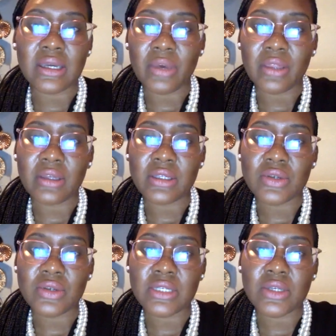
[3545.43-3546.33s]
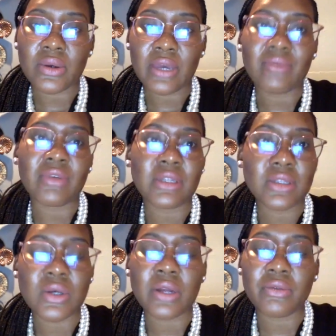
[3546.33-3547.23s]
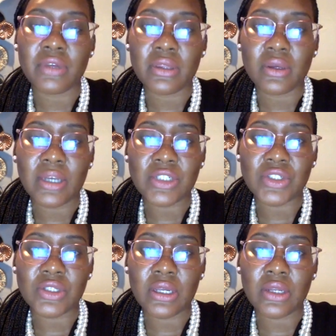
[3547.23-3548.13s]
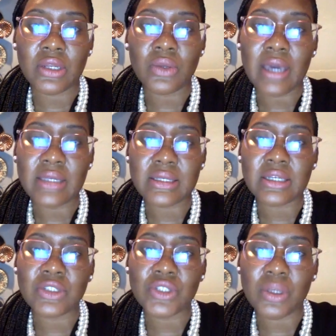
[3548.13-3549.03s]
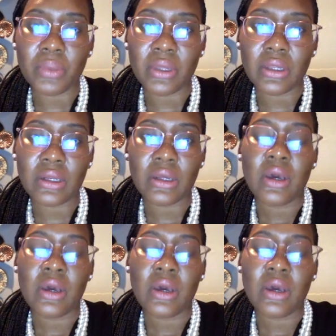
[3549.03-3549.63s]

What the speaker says: whether it's Christy or Kevin, so I'll read the question and you guys can jump in.